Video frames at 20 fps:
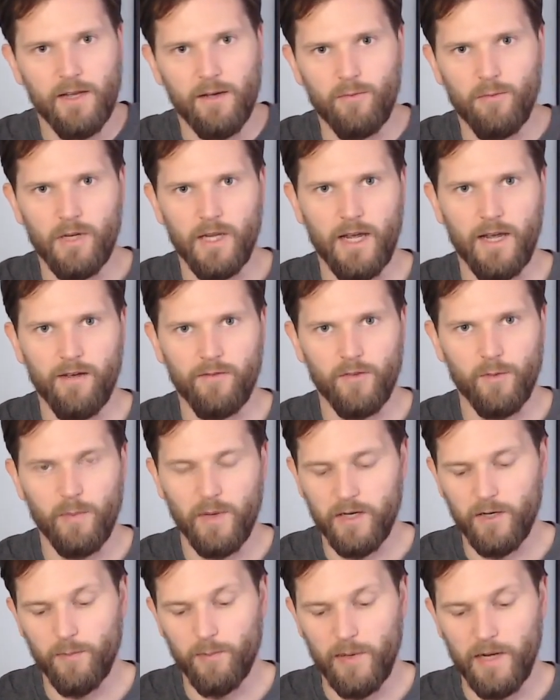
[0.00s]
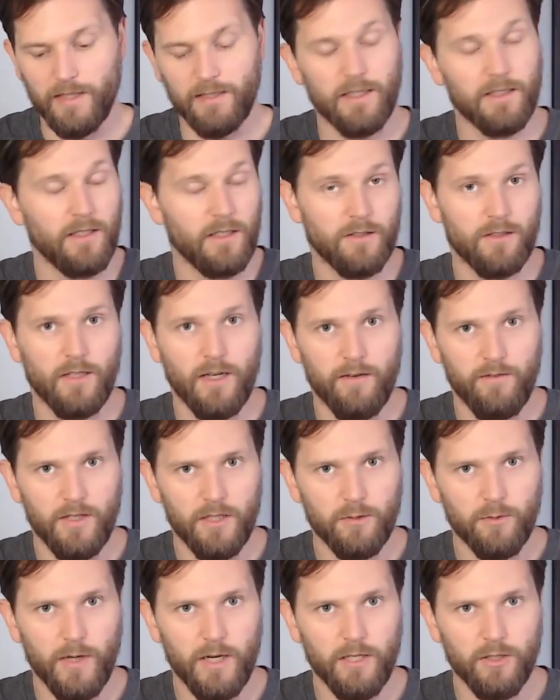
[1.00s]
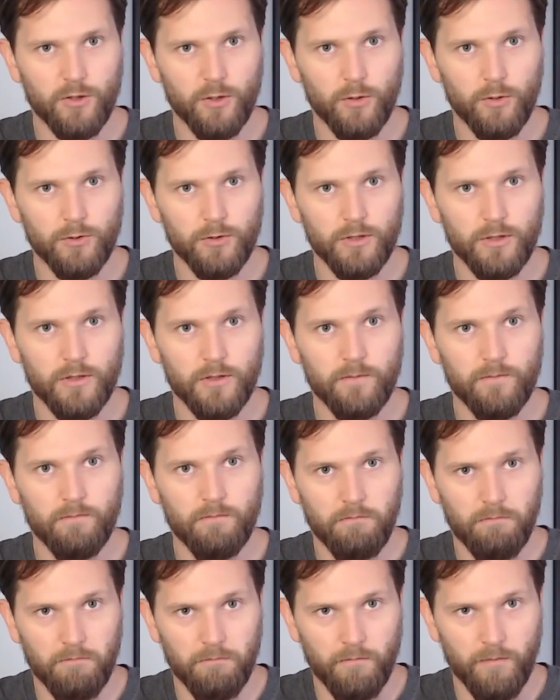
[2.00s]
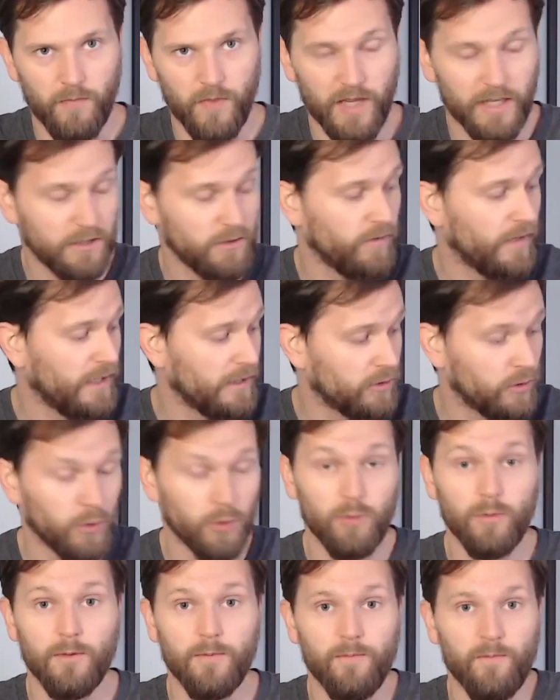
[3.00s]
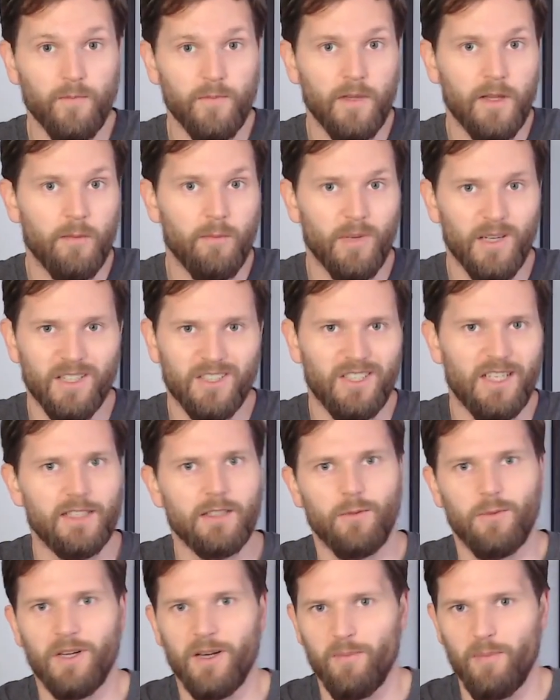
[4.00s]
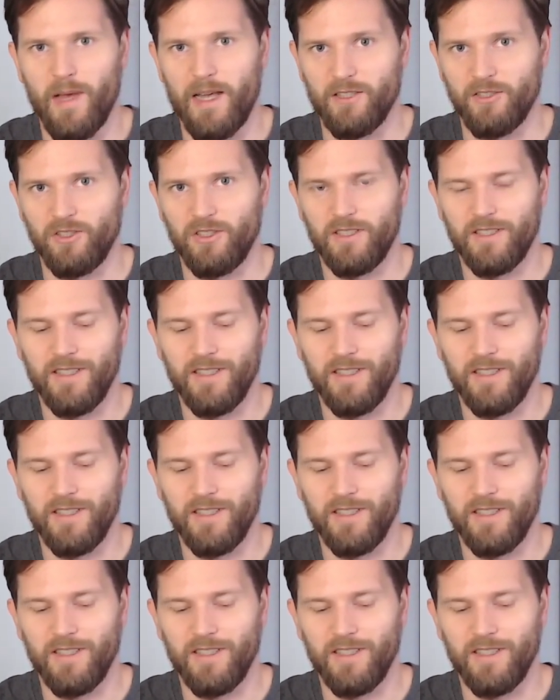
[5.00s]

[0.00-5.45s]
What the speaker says: We have the bigger pot that doesn't have any drainage holes. That's fine too, because I don't want to mess.